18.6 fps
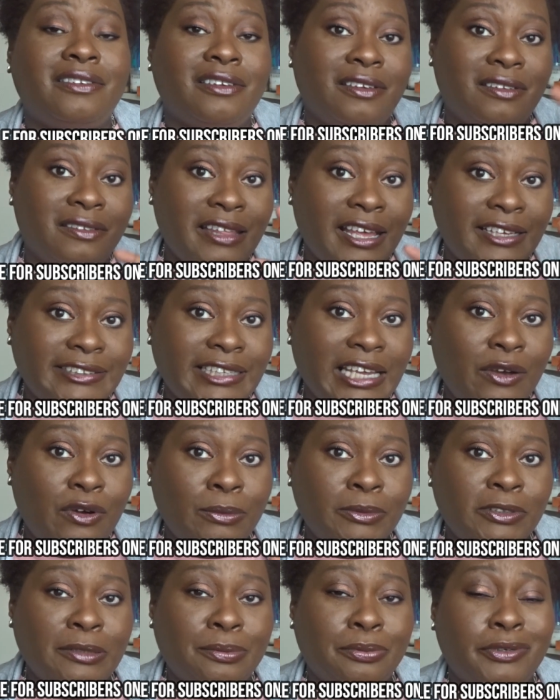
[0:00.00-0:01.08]
So that's how
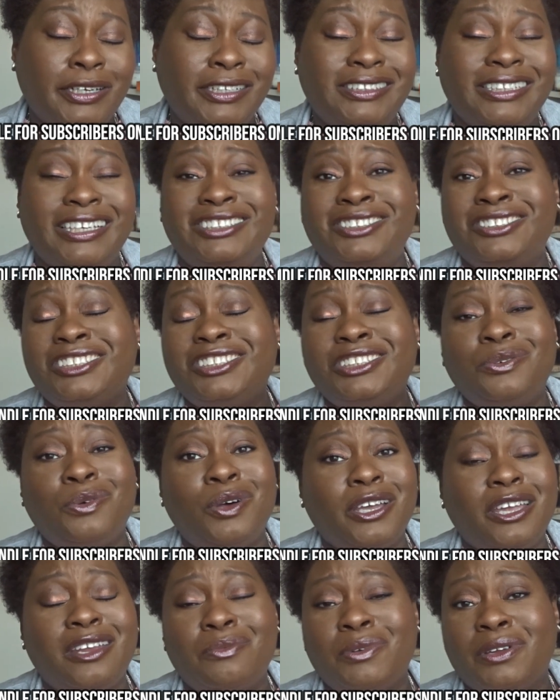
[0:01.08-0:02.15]
I'm separating. It's just so
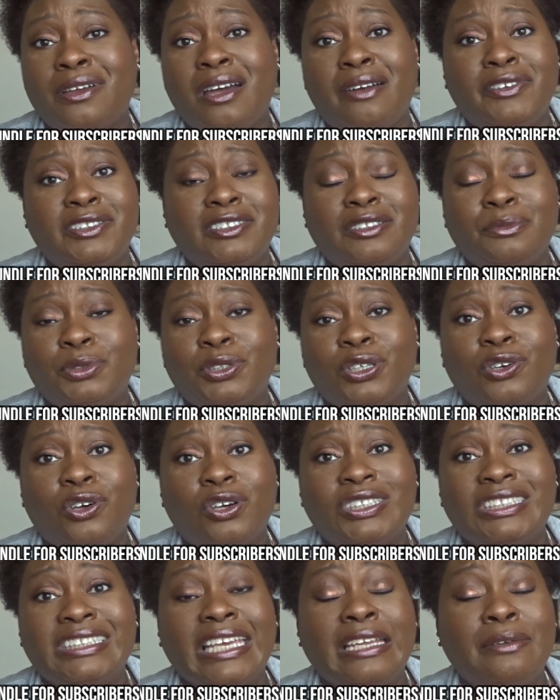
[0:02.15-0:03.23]
I can recover some of the
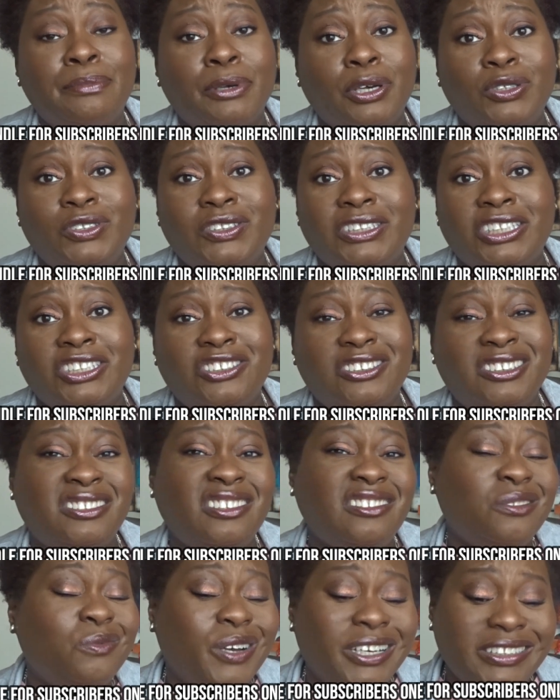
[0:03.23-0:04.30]
costs in postage, because
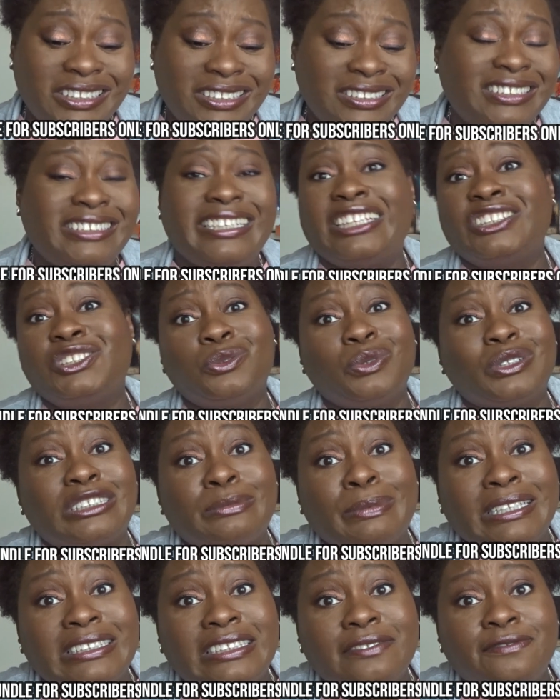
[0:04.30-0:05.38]
otherwise it just gets too
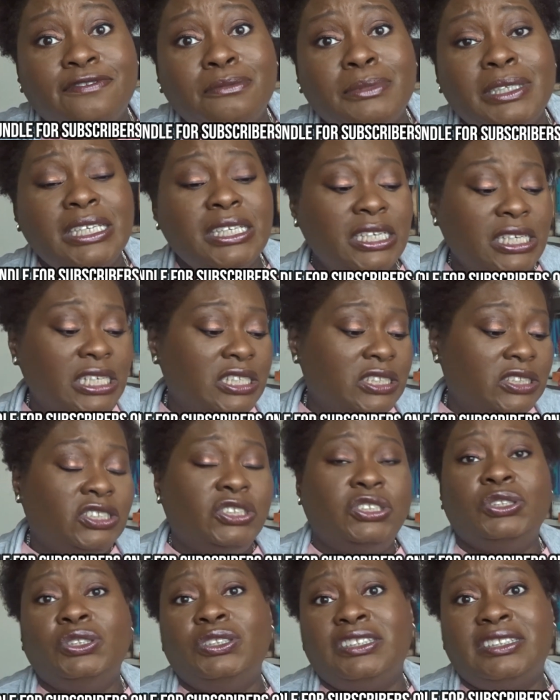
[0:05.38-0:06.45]
expensive for me to
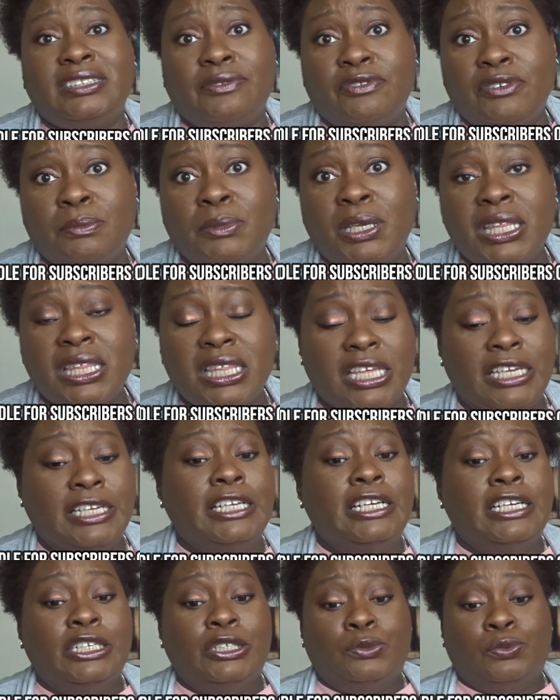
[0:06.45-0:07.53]
do this every
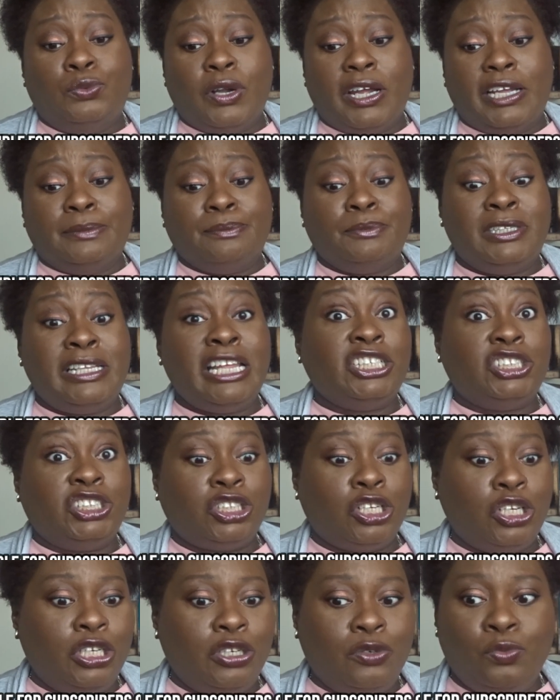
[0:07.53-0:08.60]
month. Right, let's
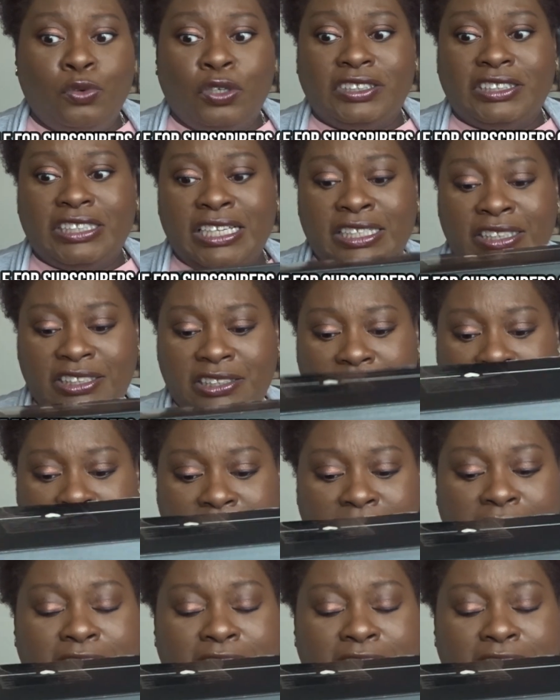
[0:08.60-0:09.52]
show you what's inside